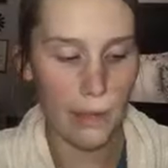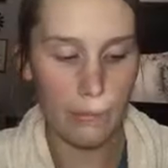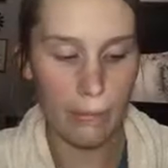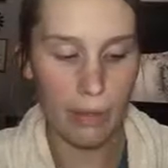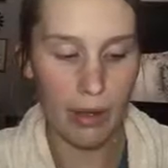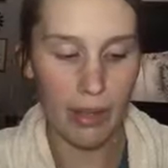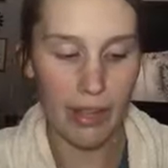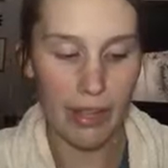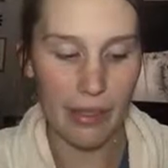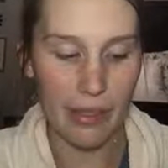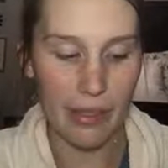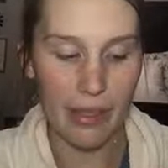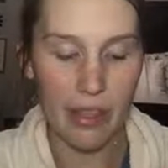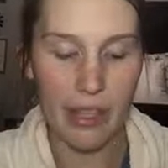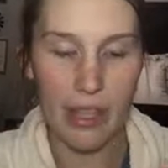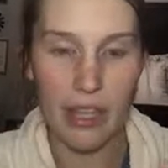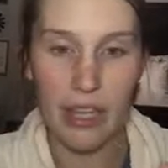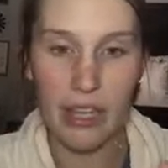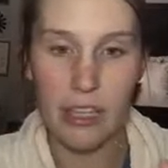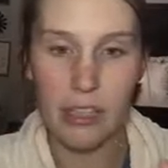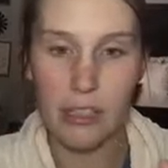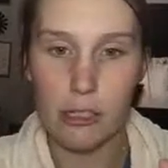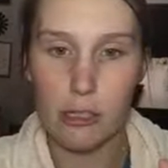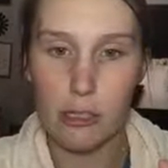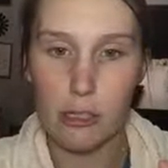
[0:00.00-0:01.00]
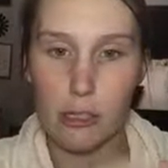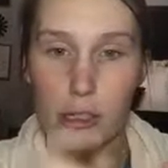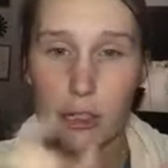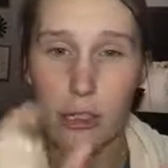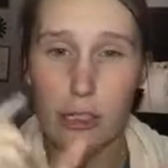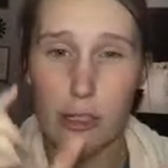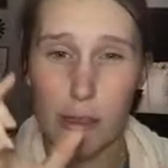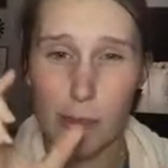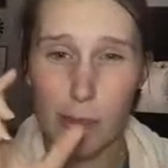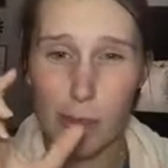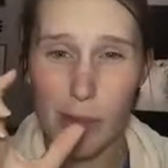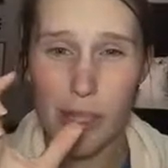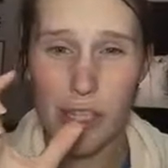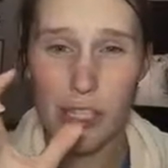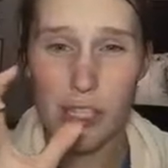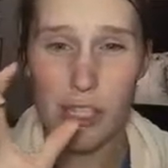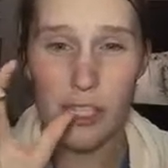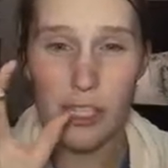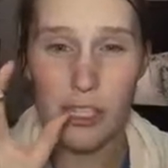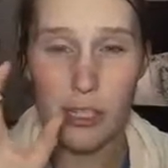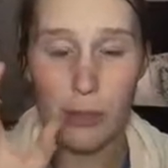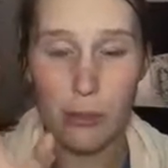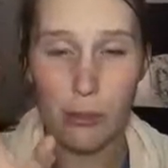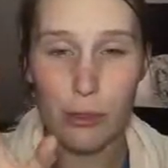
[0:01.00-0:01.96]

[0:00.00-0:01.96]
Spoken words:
But those sponges